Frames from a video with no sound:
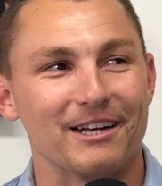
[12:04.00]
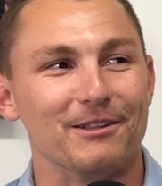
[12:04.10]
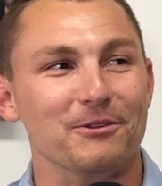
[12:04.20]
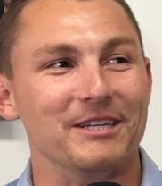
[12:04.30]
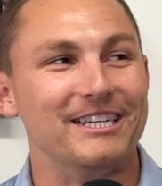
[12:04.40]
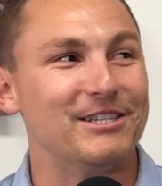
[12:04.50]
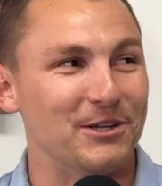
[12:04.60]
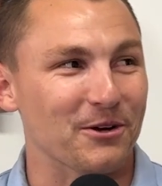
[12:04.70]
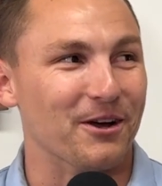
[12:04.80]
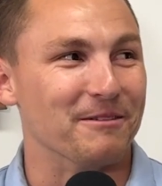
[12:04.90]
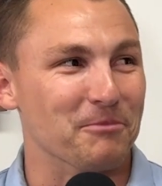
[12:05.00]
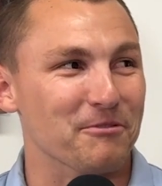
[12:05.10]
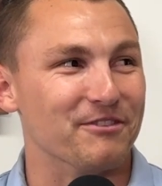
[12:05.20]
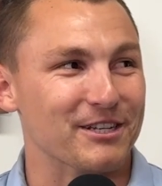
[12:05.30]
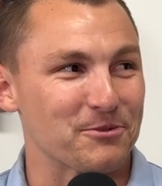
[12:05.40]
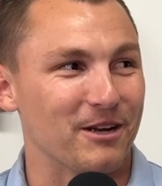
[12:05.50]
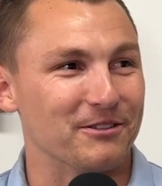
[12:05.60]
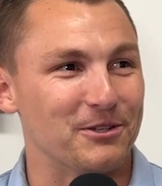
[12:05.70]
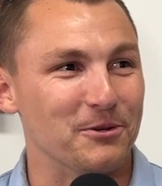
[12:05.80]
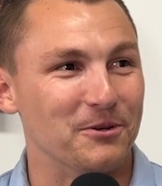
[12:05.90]
it a little easier on Brewfest round
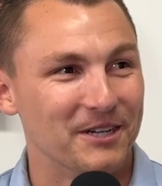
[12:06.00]
2.